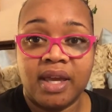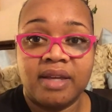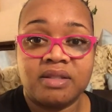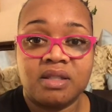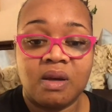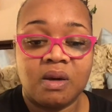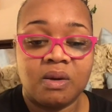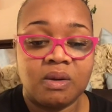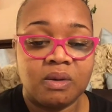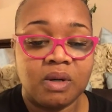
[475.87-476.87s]
And
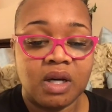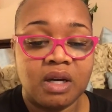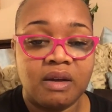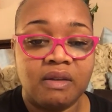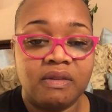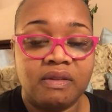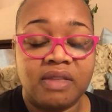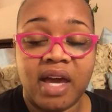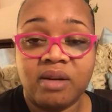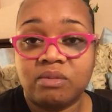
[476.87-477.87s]
so
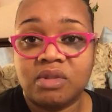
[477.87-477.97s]
that